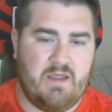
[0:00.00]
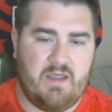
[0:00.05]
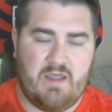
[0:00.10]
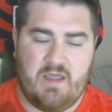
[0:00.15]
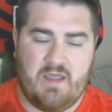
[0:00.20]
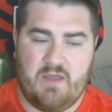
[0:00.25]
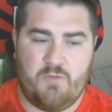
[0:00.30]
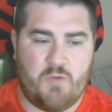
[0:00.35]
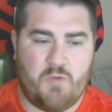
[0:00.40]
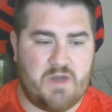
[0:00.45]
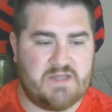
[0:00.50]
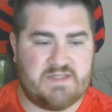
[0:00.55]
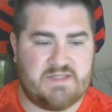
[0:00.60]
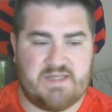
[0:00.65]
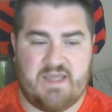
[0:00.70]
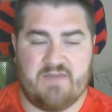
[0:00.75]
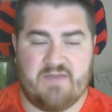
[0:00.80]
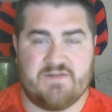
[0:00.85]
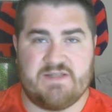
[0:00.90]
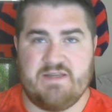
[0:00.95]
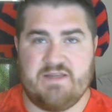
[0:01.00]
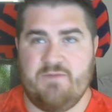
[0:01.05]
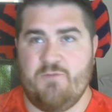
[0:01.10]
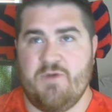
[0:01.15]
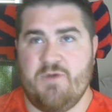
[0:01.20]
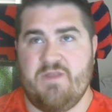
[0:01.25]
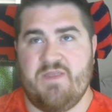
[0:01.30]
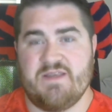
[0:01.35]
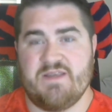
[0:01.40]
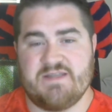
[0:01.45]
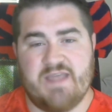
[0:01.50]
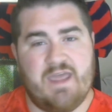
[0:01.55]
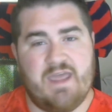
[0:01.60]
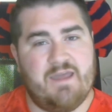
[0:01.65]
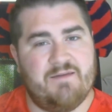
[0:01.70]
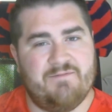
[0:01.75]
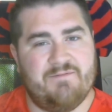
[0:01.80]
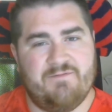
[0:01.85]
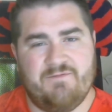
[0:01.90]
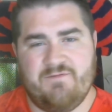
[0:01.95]
NYCFC win this
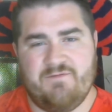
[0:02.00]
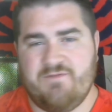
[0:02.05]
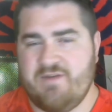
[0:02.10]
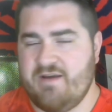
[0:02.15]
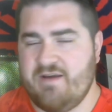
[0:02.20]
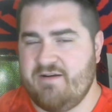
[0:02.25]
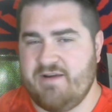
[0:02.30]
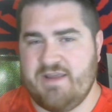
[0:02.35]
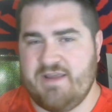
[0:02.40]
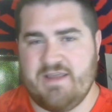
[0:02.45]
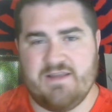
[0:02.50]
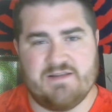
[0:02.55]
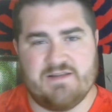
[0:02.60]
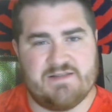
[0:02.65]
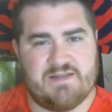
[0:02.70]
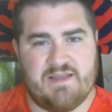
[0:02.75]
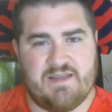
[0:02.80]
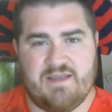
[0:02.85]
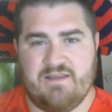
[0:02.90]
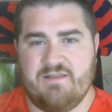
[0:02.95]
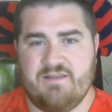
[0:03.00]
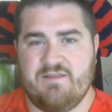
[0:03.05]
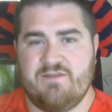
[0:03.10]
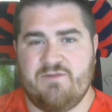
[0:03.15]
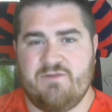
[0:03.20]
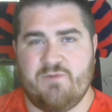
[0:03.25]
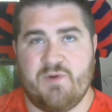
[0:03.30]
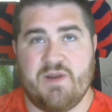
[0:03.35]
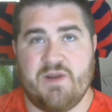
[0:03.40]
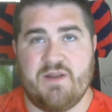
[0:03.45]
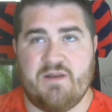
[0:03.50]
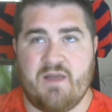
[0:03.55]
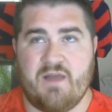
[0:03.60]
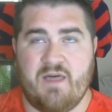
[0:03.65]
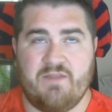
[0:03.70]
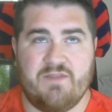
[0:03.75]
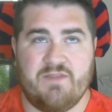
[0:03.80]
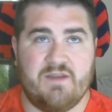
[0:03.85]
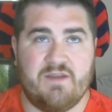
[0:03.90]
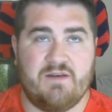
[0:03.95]
game very easy,
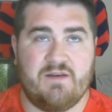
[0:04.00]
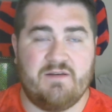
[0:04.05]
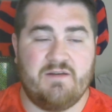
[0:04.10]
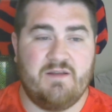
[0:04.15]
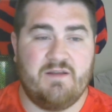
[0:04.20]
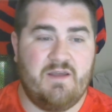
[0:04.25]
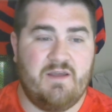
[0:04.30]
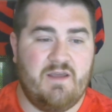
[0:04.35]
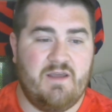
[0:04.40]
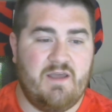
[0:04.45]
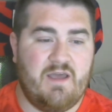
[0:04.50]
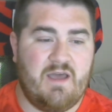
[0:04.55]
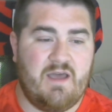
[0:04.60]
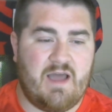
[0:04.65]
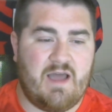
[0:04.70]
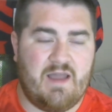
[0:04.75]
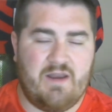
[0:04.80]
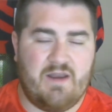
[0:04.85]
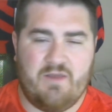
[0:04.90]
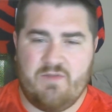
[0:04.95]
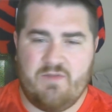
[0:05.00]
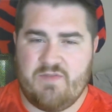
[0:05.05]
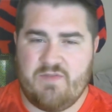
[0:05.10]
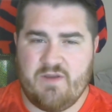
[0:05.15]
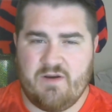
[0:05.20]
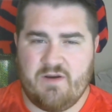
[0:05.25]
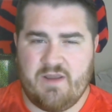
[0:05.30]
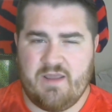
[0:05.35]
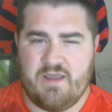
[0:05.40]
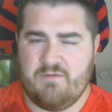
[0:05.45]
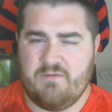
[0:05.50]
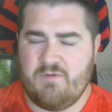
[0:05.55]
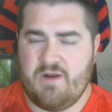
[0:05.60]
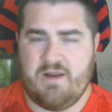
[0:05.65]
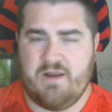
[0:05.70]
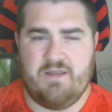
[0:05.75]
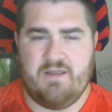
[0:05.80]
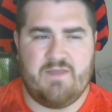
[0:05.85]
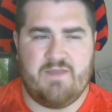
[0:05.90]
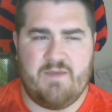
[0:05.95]
3-0. I know that they're getting
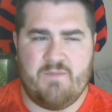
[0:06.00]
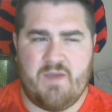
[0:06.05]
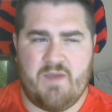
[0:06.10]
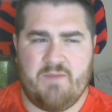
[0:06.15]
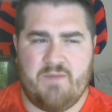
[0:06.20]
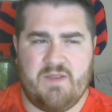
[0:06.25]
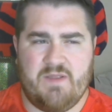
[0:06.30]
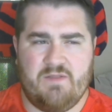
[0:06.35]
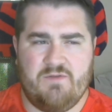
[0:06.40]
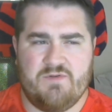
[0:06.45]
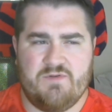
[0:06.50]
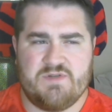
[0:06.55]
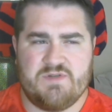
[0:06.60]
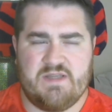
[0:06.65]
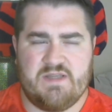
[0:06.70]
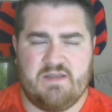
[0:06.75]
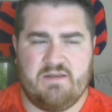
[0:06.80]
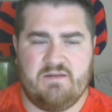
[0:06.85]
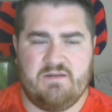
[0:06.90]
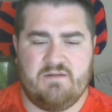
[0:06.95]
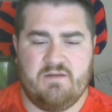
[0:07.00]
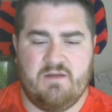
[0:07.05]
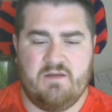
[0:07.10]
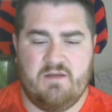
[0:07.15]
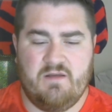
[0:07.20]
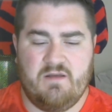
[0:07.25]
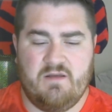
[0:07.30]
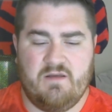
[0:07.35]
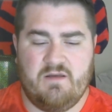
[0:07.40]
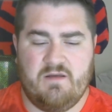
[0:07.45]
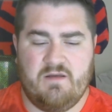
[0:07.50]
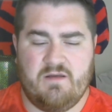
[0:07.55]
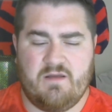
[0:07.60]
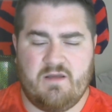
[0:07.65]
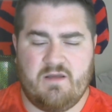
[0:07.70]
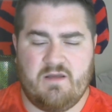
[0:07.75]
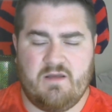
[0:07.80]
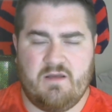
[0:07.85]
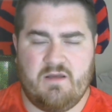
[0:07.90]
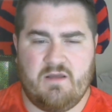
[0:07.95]
ready. They might be losing
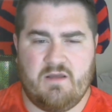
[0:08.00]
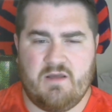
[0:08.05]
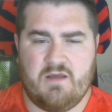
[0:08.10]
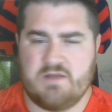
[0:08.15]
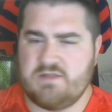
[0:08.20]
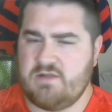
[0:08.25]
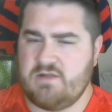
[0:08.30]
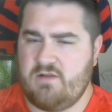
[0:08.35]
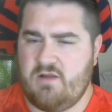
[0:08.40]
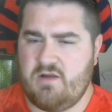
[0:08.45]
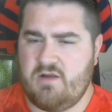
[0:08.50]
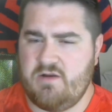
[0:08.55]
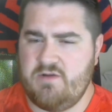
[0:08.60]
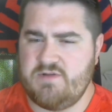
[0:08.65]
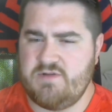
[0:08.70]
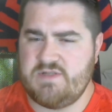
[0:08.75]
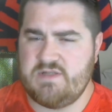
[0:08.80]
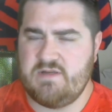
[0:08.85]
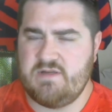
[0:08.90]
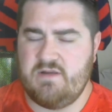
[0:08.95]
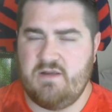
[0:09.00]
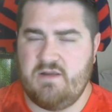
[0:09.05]
Castellanos,